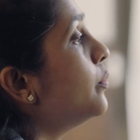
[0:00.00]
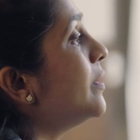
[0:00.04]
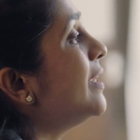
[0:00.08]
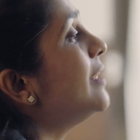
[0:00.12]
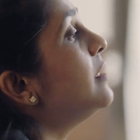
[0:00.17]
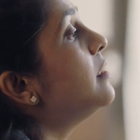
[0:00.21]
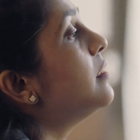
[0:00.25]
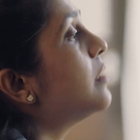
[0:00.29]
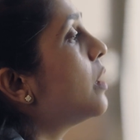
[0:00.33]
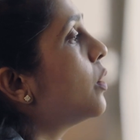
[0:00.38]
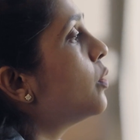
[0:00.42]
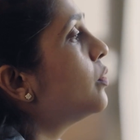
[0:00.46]
We
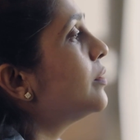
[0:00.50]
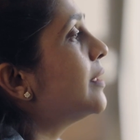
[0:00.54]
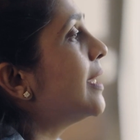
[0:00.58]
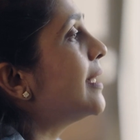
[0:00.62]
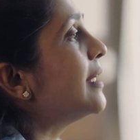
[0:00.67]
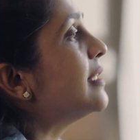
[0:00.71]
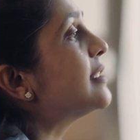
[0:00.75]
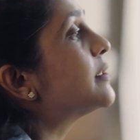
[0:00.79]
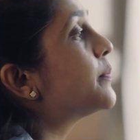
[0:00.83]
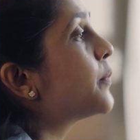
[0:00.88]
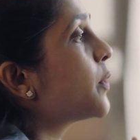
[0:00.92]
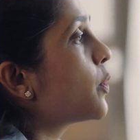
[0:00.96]
know that
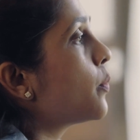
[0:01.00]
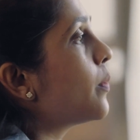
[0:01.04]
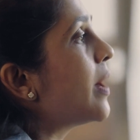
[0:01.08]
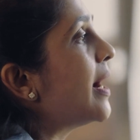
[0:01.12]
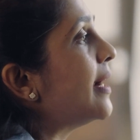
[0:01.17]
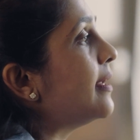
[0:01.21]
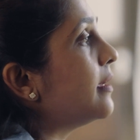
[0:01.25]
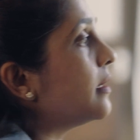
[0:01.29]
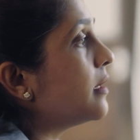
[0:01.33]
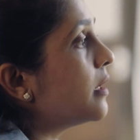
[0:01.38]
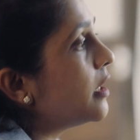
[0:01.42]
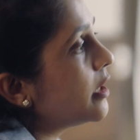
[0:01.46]
it's
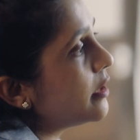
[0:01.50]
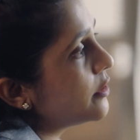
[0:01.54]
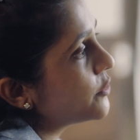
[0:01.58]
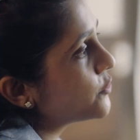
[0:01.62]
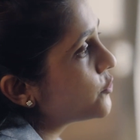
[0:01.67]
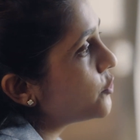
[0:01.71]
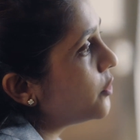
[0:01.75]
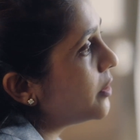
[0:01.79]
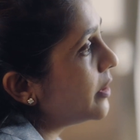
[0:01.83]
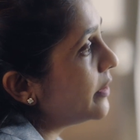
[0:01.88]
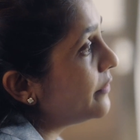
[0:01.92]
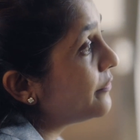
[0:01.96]
providing
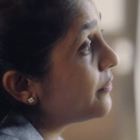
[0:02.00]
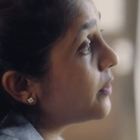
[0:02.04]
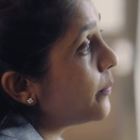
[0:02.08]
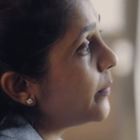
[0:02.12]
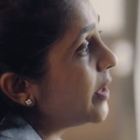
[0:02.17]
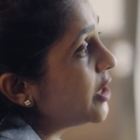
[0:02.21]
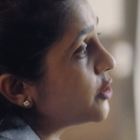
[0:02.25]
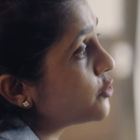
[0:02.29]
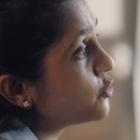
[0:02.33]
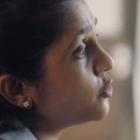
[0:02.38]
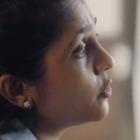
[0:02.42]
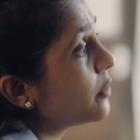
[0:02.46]
additional
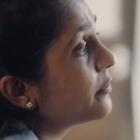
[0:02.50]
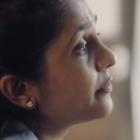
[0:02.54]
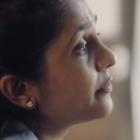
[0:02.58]
information